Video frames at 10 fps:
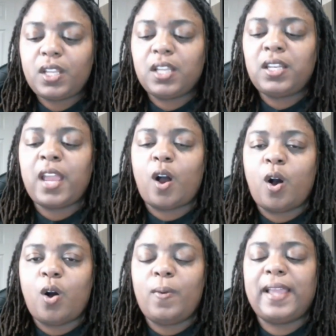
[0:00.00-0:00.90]
they
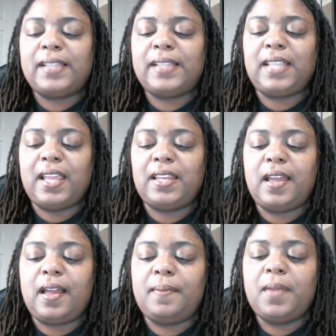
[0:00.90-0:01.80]
always end
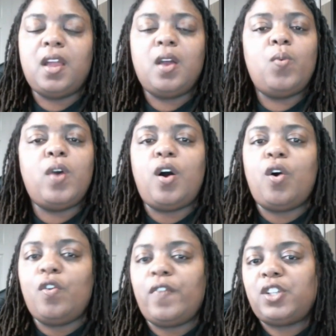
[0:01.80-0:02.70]
up with
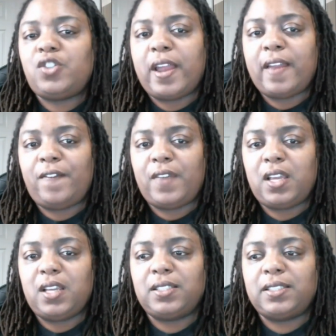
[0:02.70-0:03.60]
overdraft
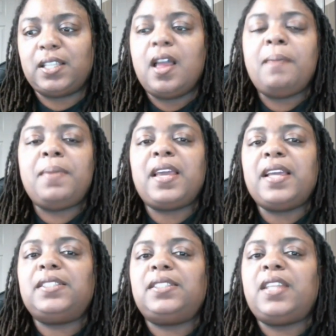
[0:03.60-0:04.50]
fees
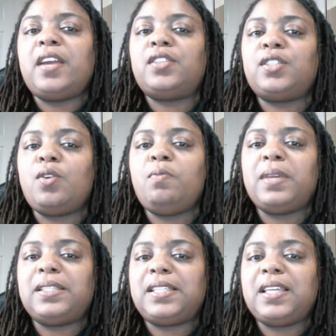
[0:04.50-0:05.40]
because they're so
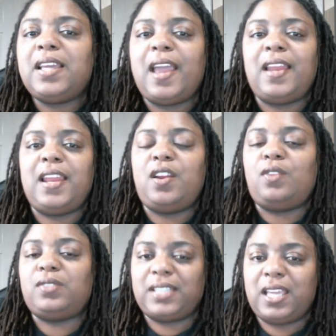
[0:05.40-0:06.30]
busy and they
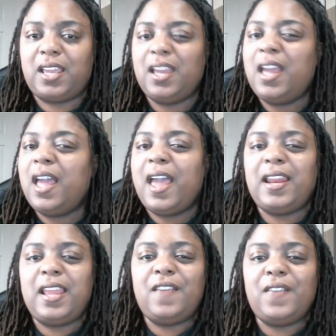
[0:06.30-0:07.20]
don't see it. And
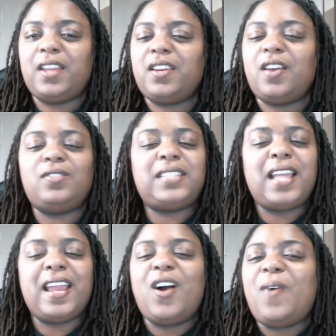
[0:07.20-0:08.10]
don't
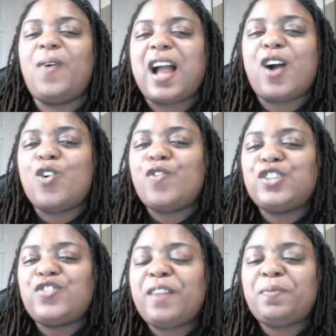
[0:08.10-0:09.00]
say, oh, I got
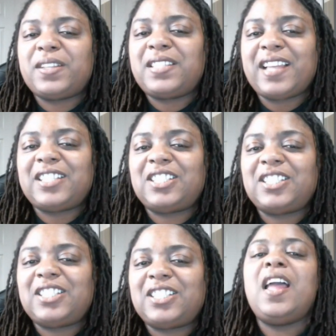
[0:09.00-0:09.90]
overdraft
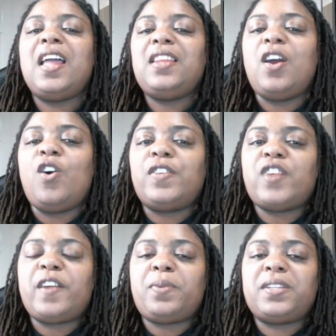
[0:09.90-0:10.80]
protection.
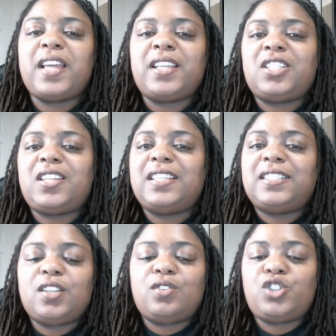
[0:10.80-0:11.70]
Overdraft protection, they
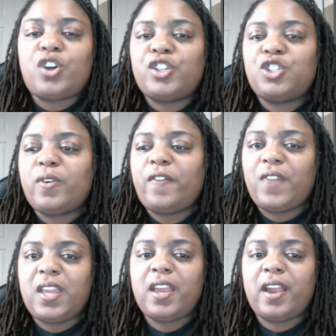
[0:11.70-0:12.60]
still charge you a
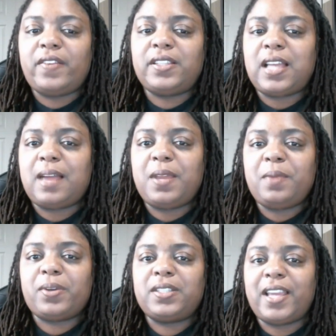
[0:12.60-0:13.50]
fee every time they
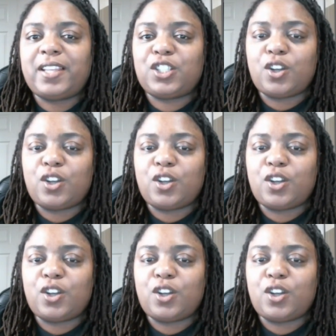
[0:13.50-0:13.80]
protect your